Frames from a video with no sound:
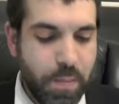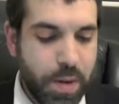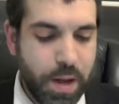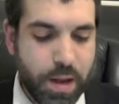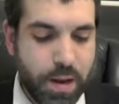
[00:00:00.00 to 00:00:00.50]

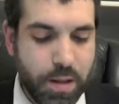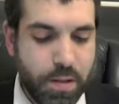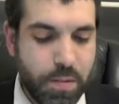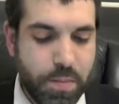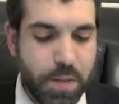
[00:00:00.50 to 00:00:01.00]
But
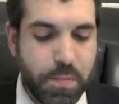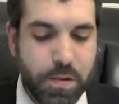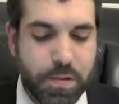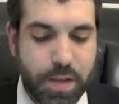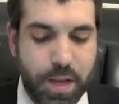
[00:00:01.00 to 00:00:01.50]
the Ramban
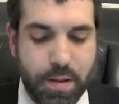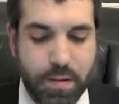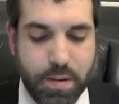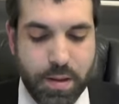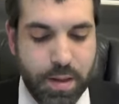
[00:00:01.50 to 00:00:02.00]
points
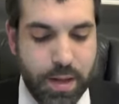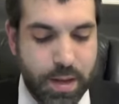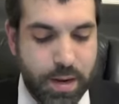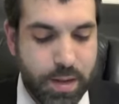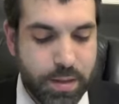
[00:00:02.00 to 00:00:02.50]
out
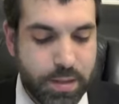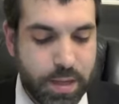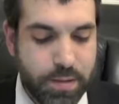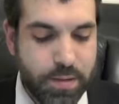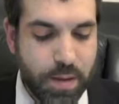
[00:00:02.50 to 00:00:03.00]
that it
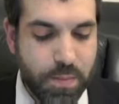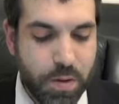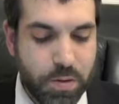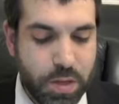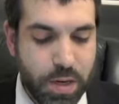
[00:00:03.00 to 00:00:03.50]
says that
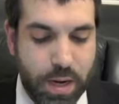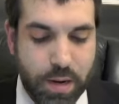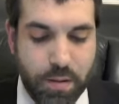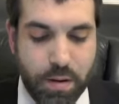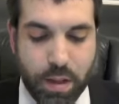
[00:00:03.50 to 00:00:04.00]
Moshe and
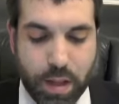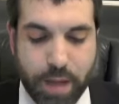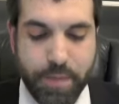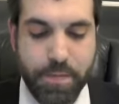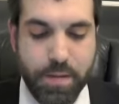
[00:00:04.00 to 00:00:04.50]
Aaron
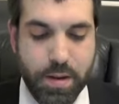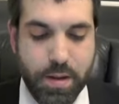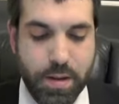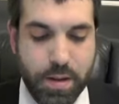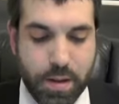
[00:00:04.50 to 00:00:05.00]
left
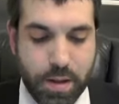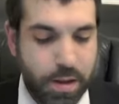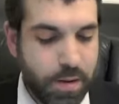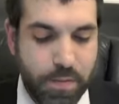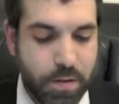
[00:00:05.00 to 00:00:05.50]

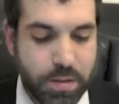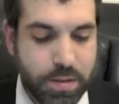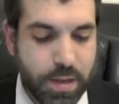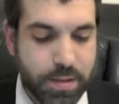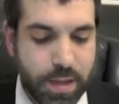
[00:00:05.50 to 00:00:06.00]
in verse
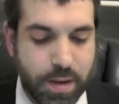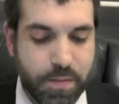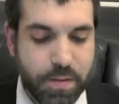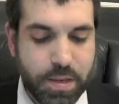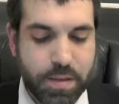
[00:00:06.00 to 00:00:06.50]
6, end of
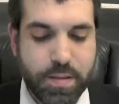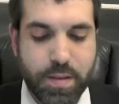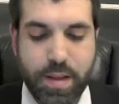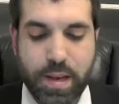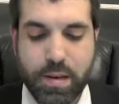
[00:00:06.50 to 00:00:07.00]
verse 6, it
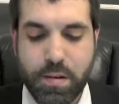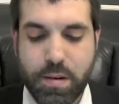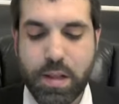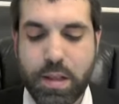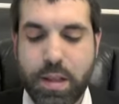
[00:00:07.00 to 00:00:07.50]
says, And he
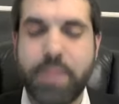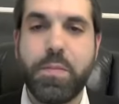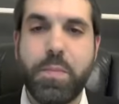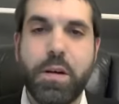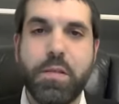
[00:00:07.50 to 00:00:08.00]
turned and left
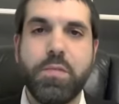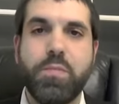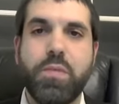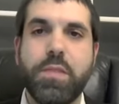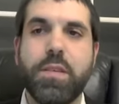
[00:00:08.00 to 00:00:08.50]
Paro's
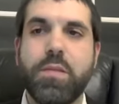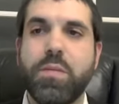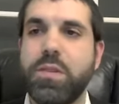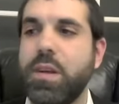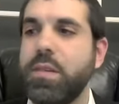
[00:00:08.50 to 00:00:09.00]
presence,
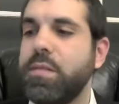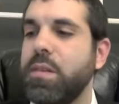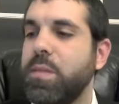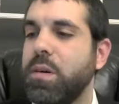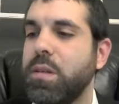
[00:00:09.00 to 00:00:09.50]
which it doesn't
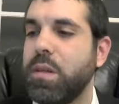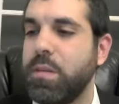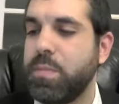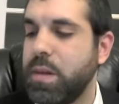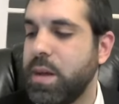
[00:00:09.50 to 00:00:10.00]
say about all the
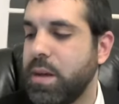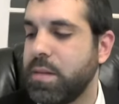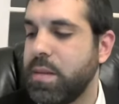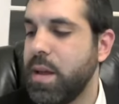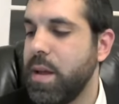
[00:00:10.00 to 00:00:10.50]
other
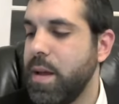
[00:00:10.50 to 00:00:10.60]
plagues.